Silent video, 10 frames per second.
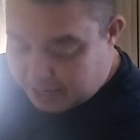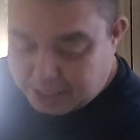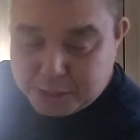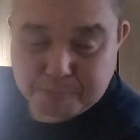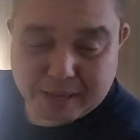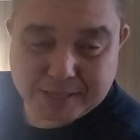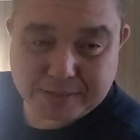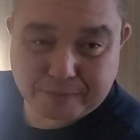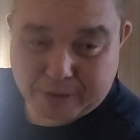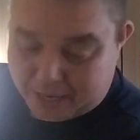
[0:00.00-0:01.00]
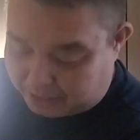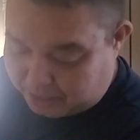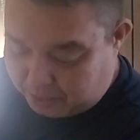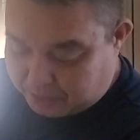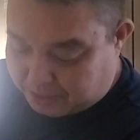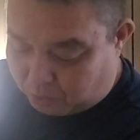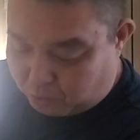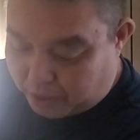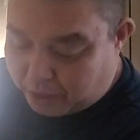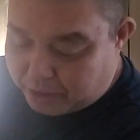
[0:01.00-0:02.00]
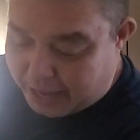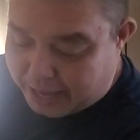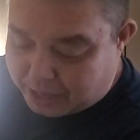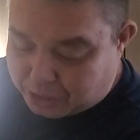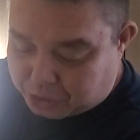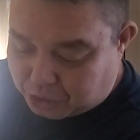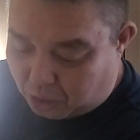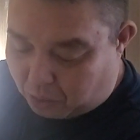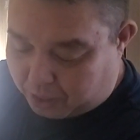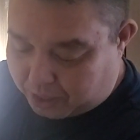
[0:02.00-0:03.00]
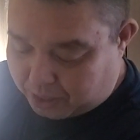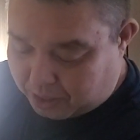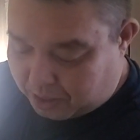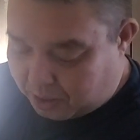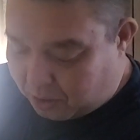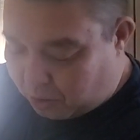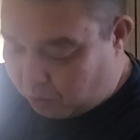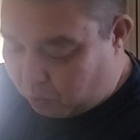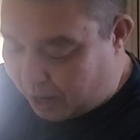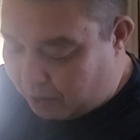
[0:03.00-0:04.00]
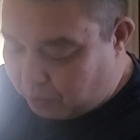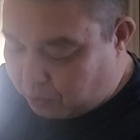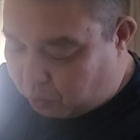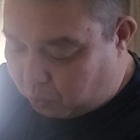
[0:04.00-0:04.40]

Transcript: He specified, he said rear naked choke round